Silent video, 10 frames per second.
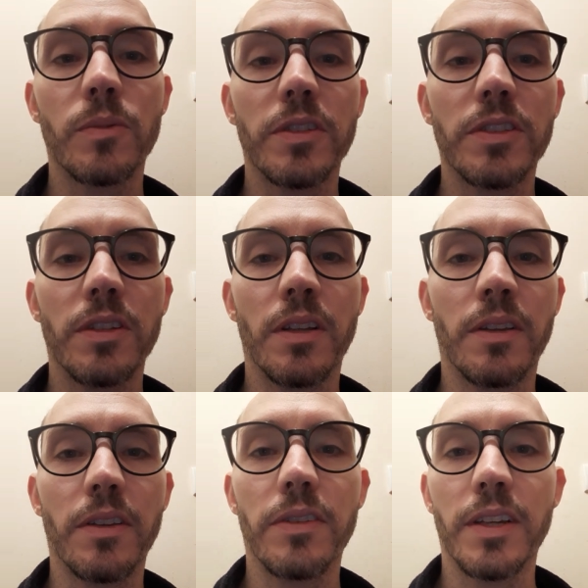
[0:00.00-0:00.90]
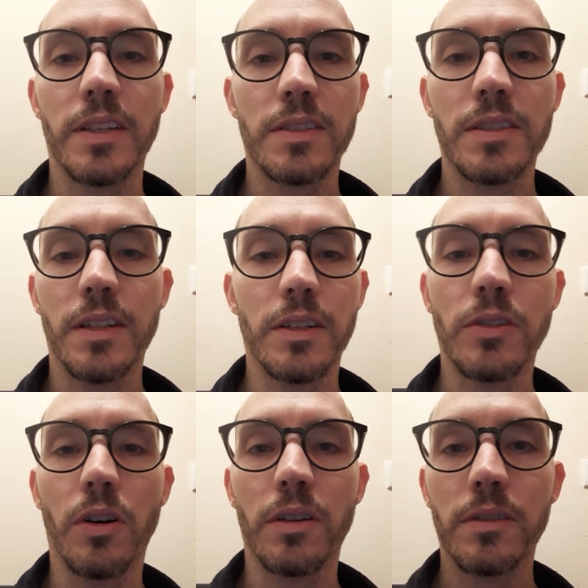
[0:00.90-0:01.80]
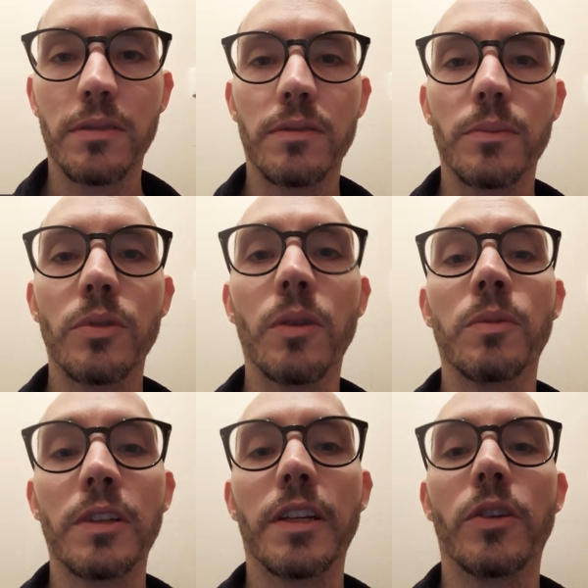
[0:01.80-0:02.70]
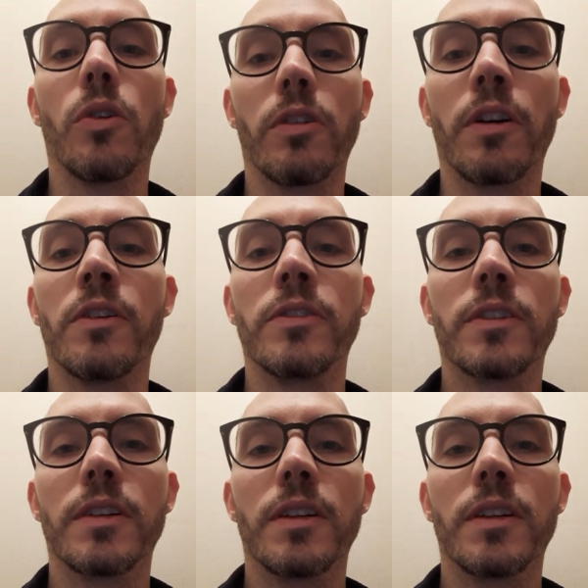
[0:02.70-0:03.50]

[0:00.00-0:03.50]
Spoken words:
which are the things that are not properly your own.